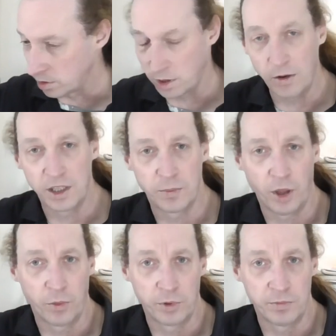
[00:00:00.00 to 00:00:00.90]
Don't need to
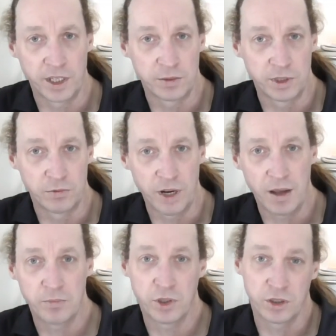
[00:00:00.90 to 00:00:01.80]
bother with messing with the
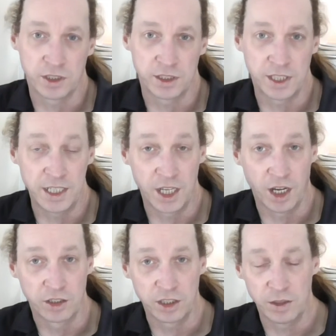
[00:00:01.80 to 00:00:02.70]
RAM because it's
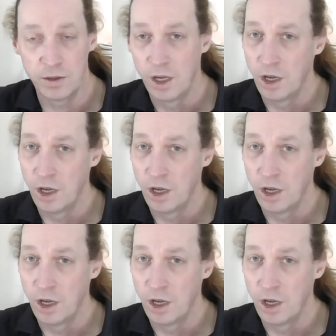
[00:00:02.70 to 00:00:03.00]
DDR2.